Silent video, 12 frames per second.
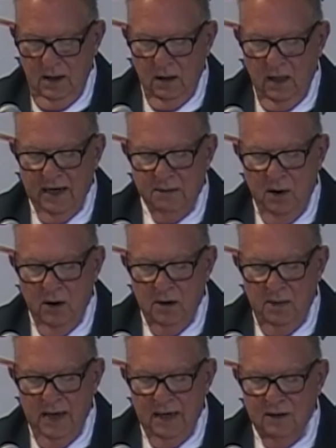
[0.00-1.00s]
Like
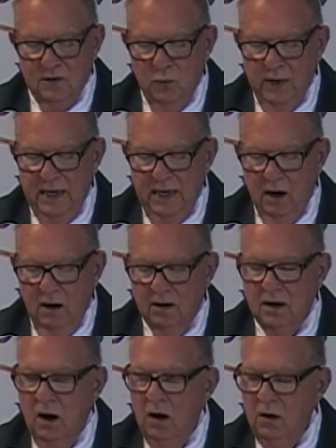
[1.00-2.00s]
Bartimaeus, we
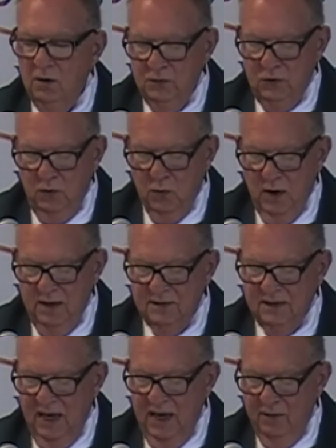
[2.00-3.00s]
are called to
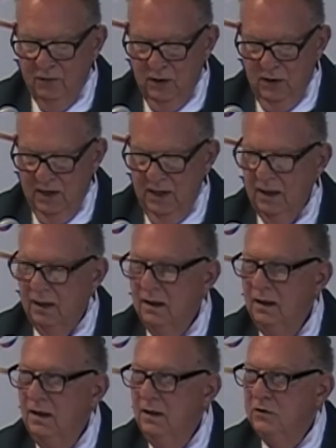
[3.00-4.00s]
risk everything
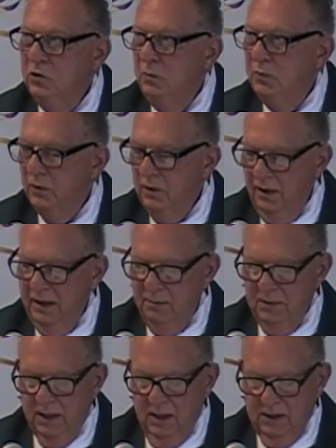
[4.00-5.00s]
to proclaim
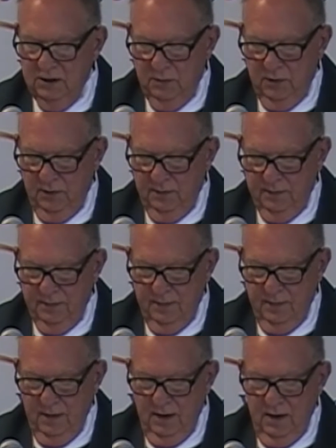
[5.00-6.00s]
the gospel
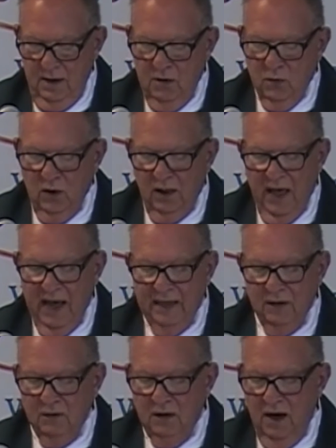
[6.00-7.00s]
relying
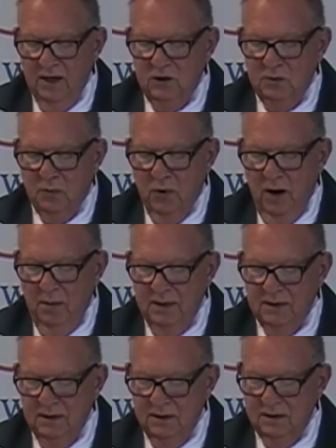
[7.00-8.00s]
on God's
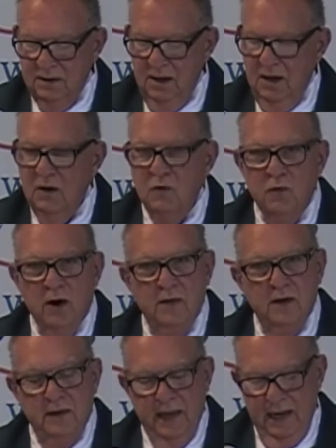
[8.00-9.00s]
promises
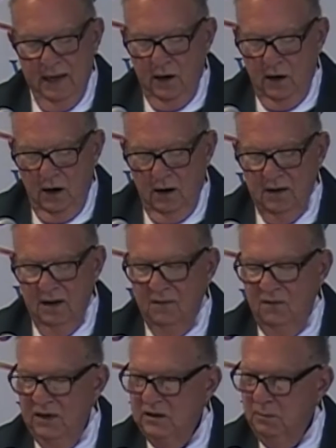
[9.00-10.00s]
rather than on
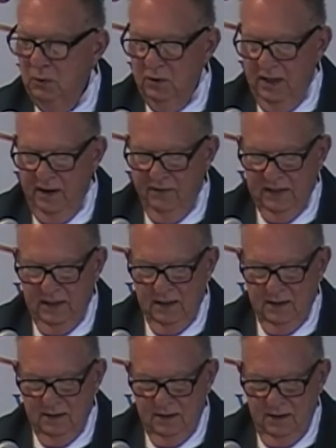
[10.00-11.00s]
visible
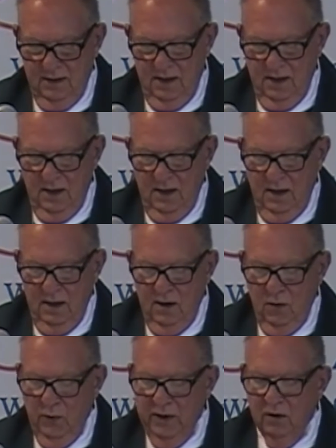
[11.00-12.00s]
evidence.
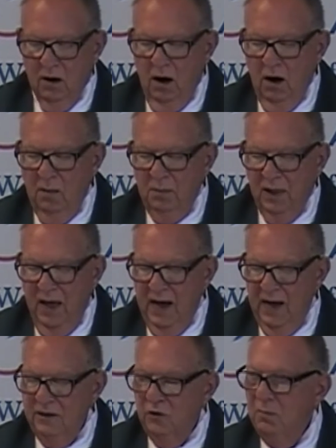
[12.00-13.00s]
We are all
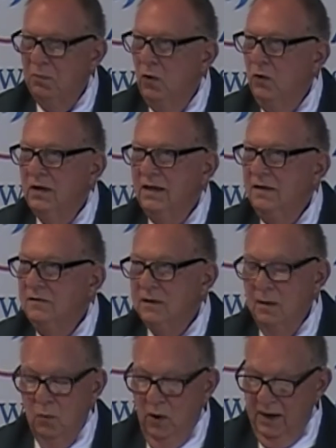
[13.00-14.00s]
blind or broken in
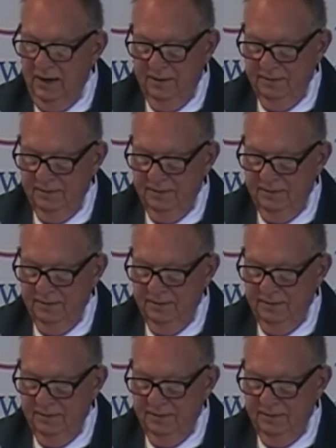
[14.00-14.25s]
some way,